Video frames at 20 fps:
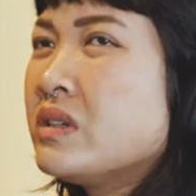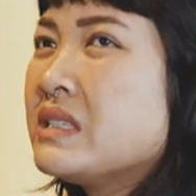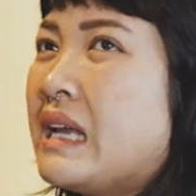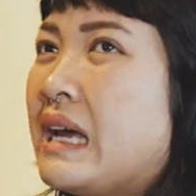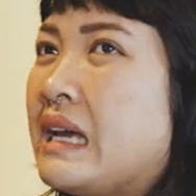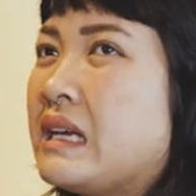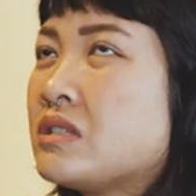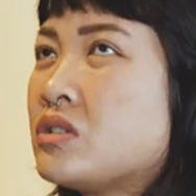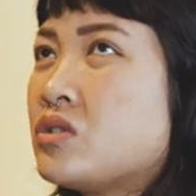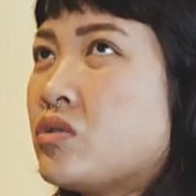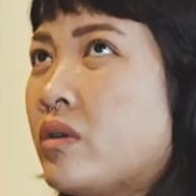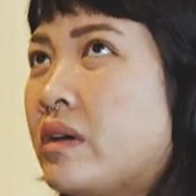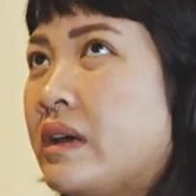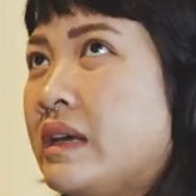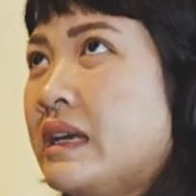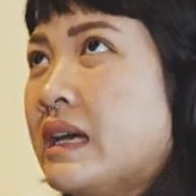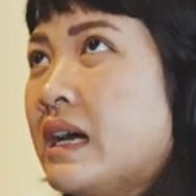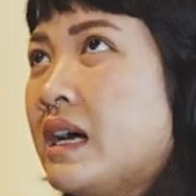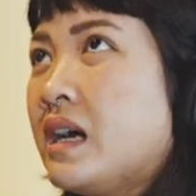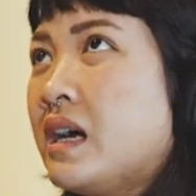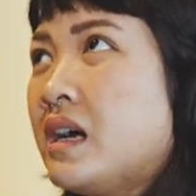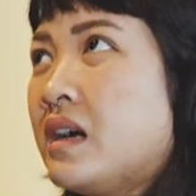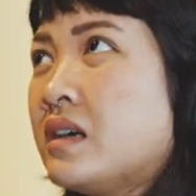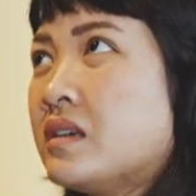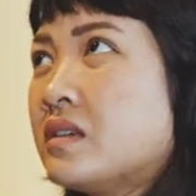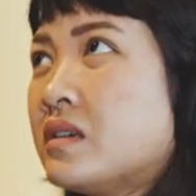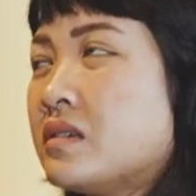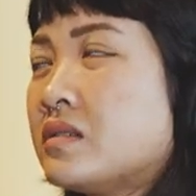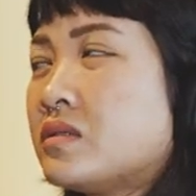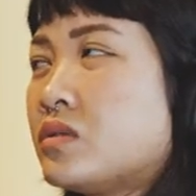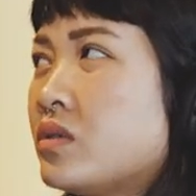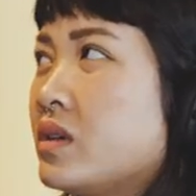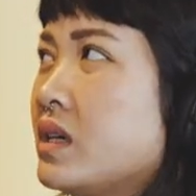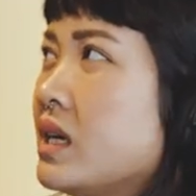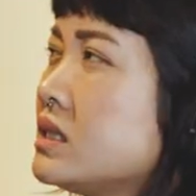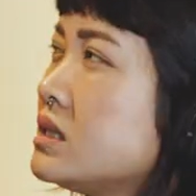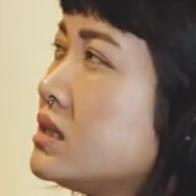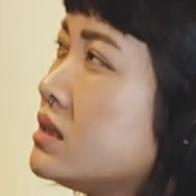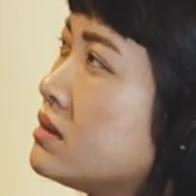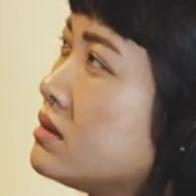is it's like soya soya,
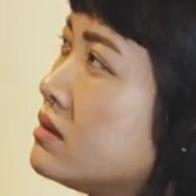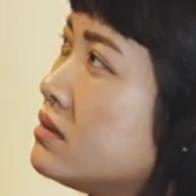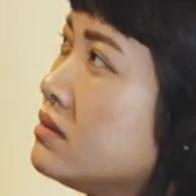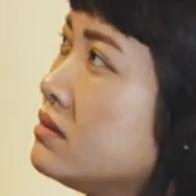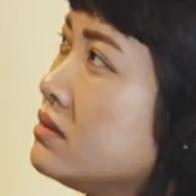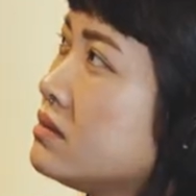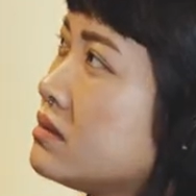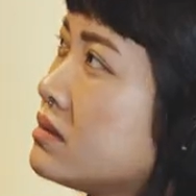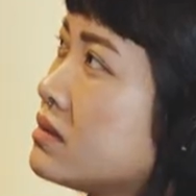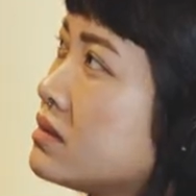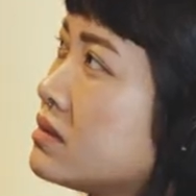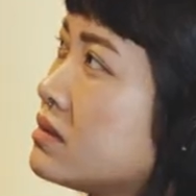soya coffee.